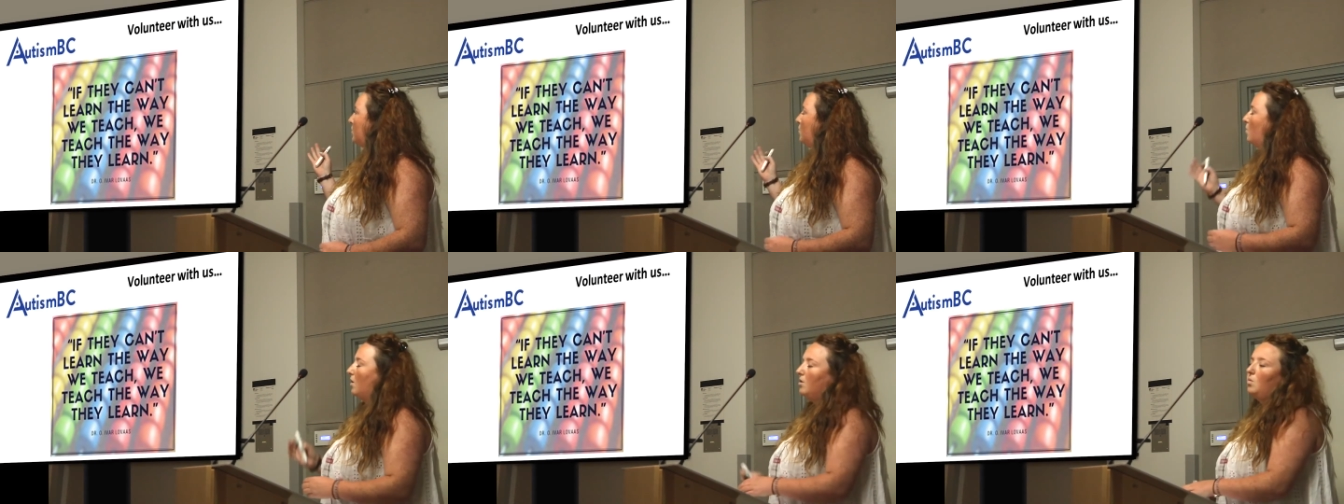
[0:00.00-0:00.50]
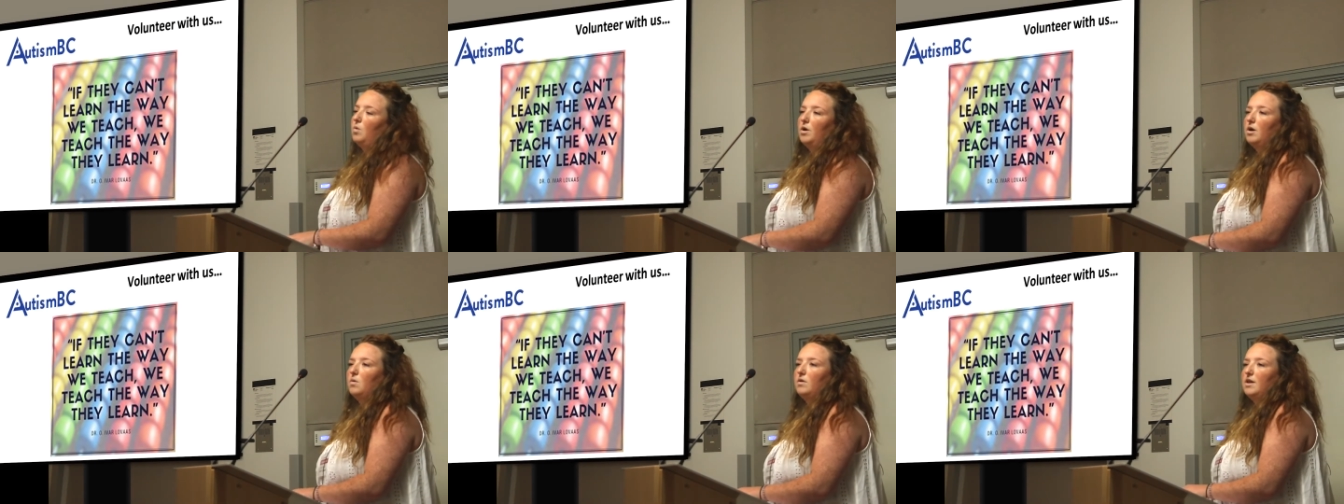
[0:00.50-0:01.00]
who want to
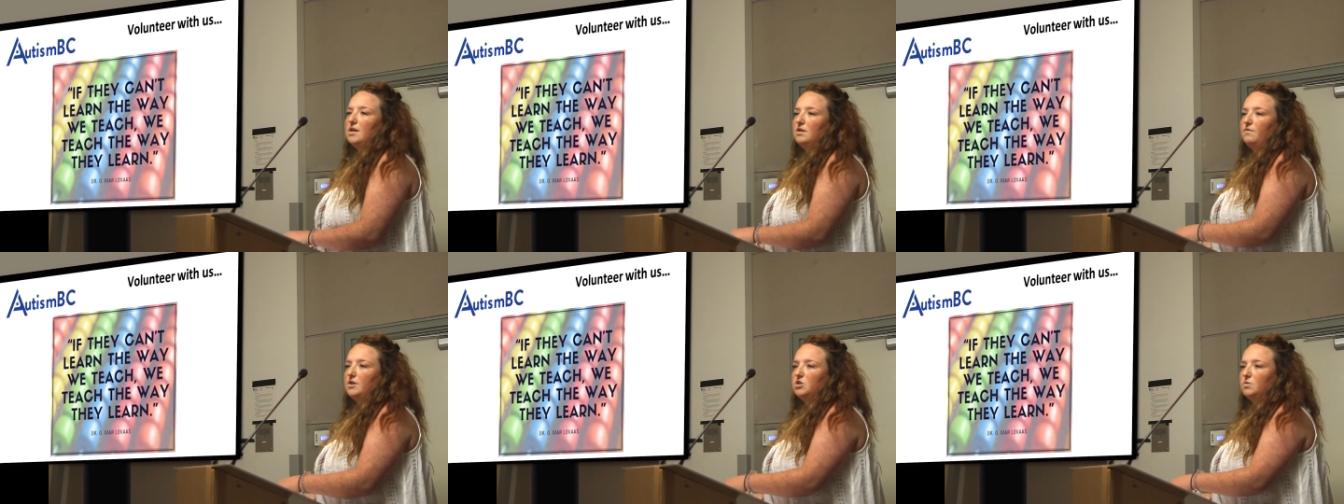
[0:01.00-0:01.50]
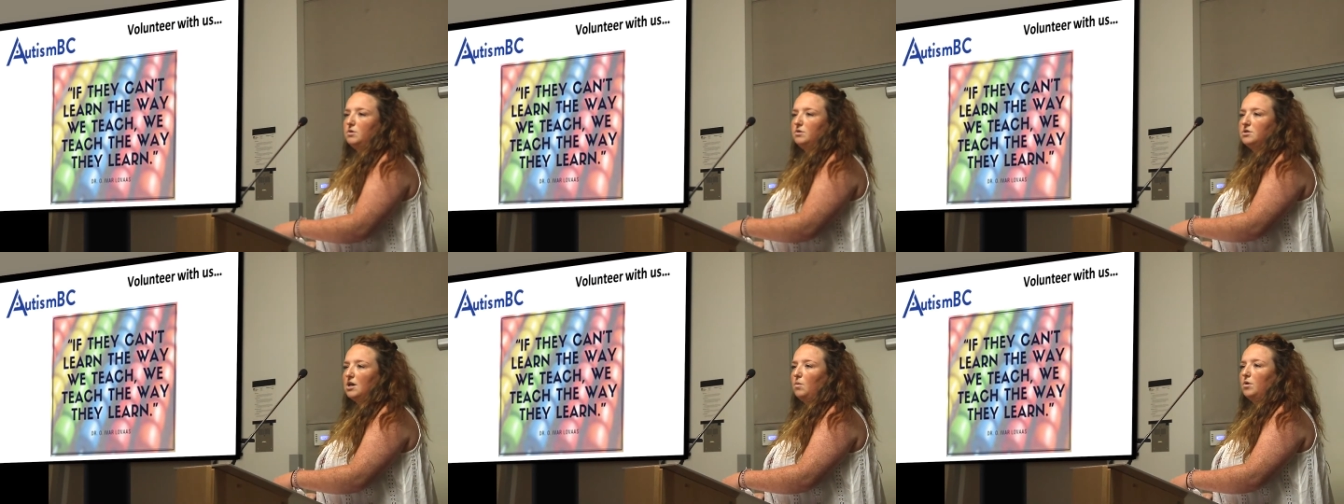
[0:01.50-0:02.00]
work with
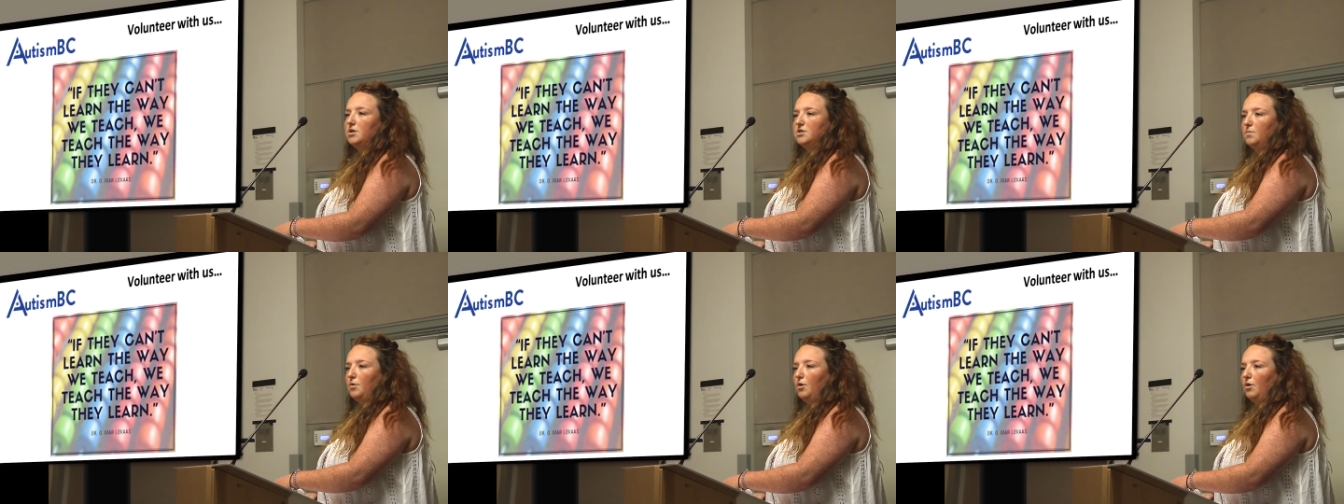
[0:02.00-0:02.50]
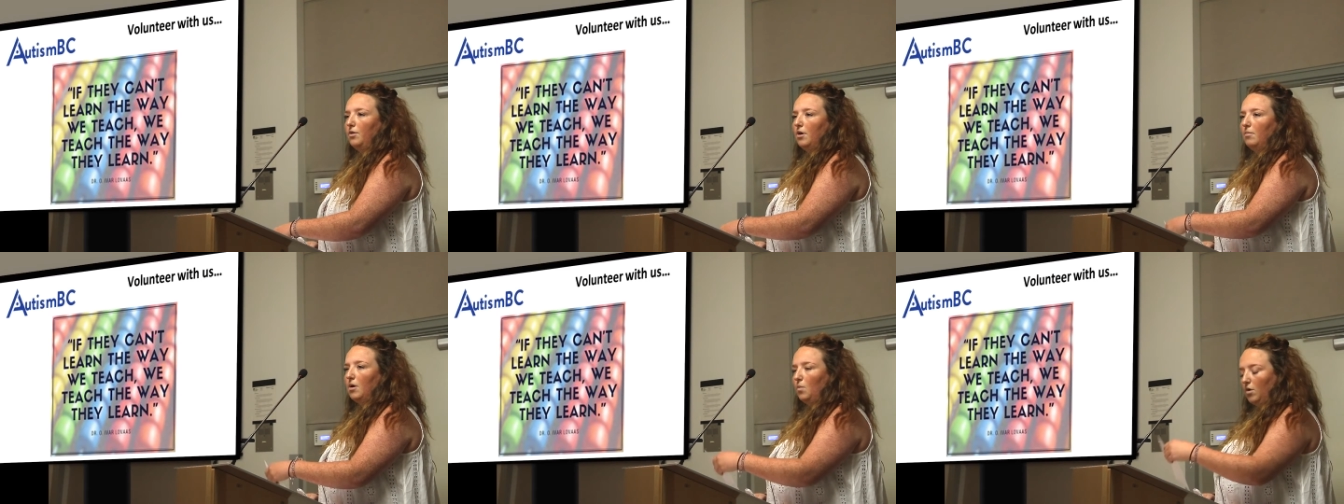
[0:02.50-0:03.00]
individuals and want to support
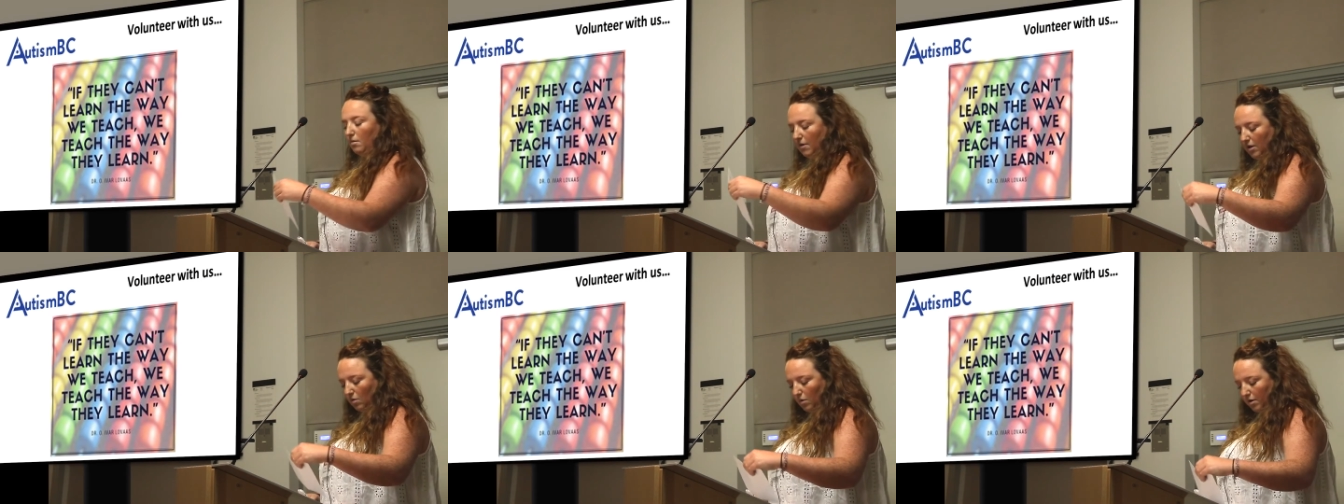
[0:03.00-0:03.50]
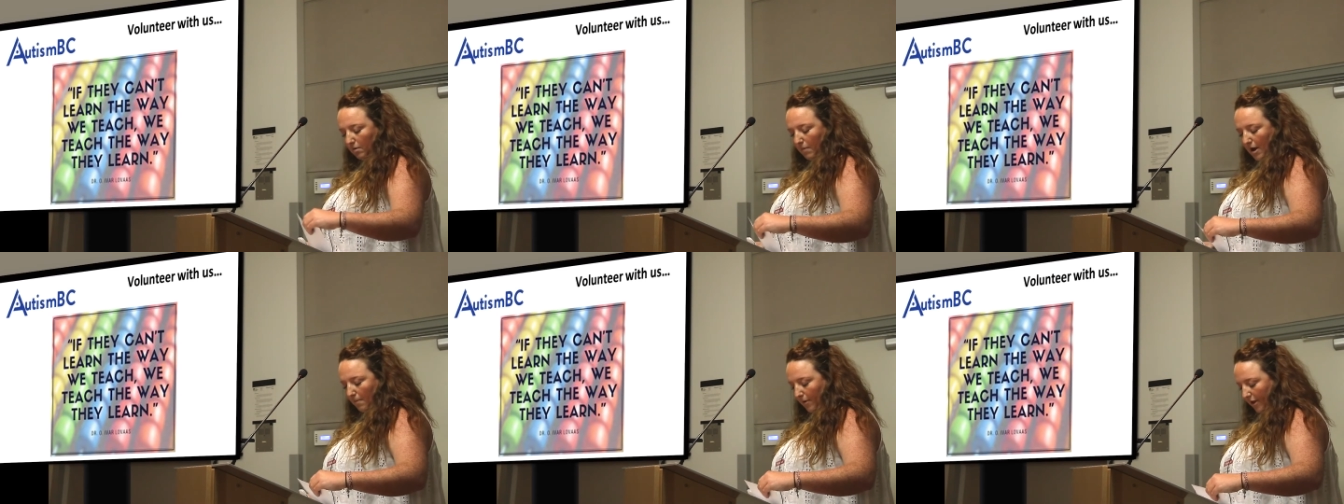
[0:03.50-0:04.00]
them and want to make the world a
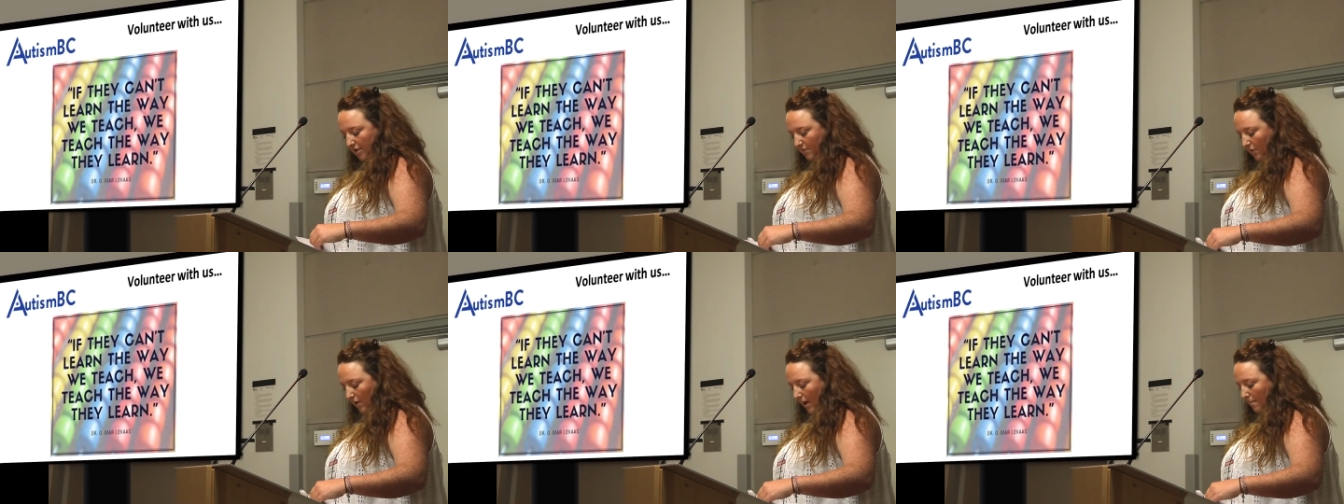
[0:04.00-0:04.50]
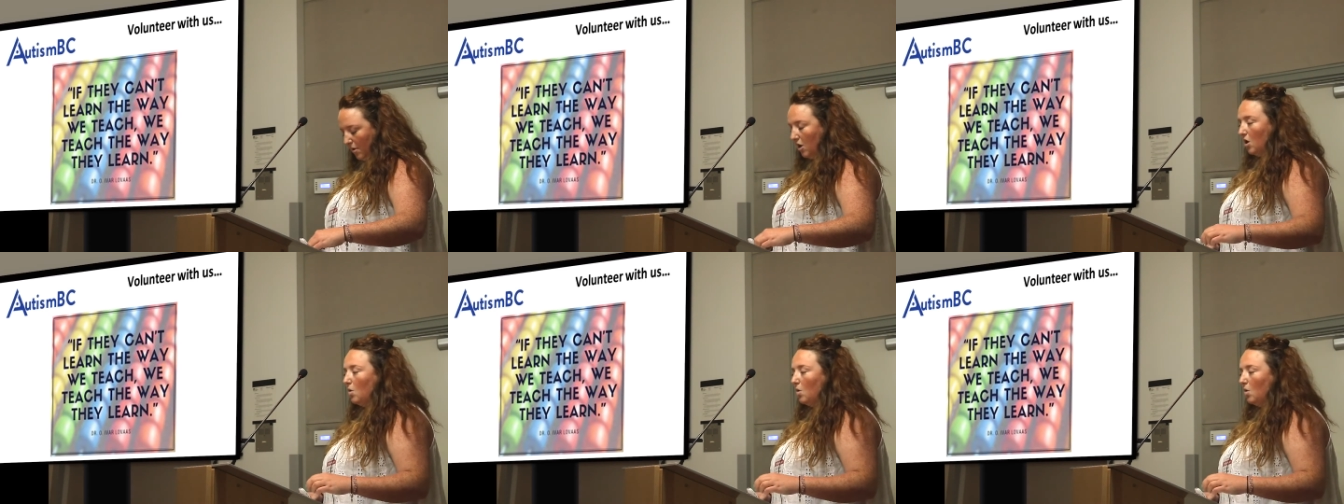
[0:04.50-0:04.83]
better place for them